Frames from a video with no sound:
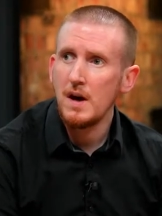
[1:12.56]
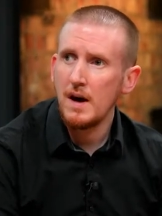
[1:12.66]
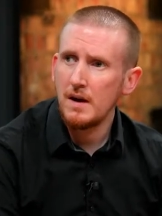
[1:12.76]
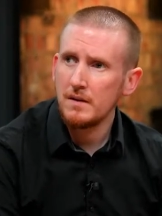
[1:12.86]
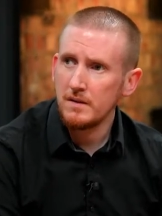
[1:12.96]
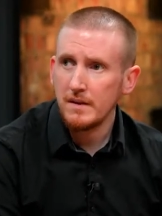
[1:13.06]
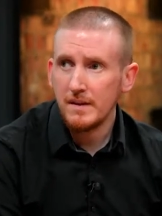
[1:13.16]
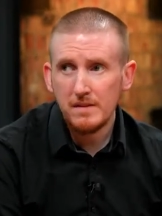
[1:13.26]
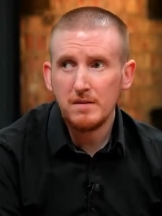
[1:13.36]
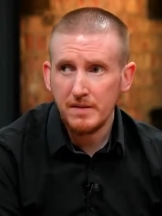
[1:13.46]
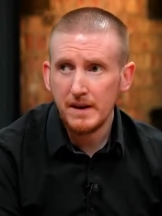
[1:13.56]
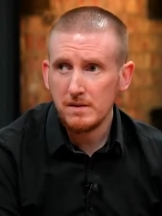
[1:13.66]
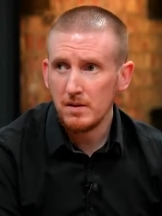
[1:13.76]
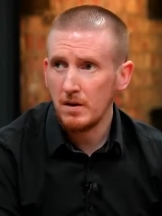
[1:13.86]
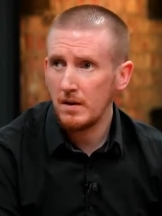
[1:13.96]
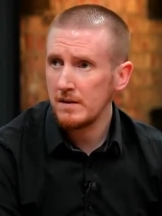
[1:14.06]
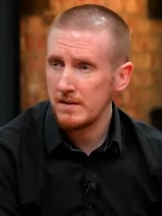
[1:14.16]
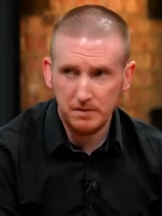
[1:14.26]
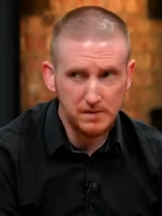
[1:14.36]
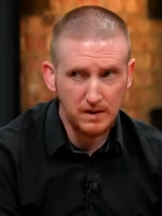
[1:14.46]
and this affects their
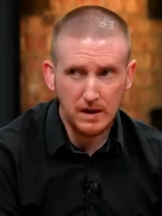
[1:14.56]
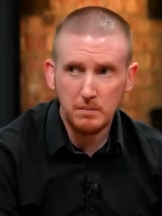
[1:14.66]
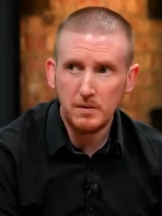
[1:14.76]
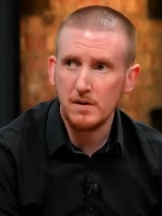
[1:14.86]
self-esteem,